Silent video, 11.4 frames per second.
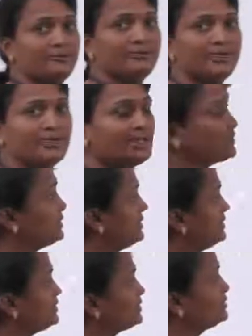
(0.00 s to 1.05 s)
For this
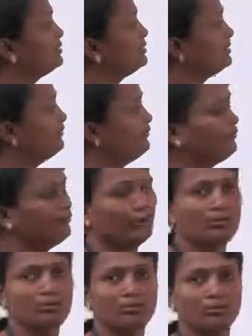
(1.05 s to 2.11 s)
list, we
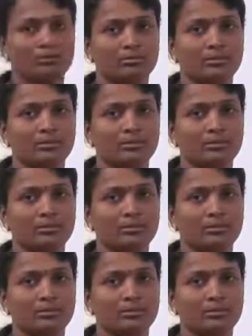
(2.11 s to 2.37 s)
want to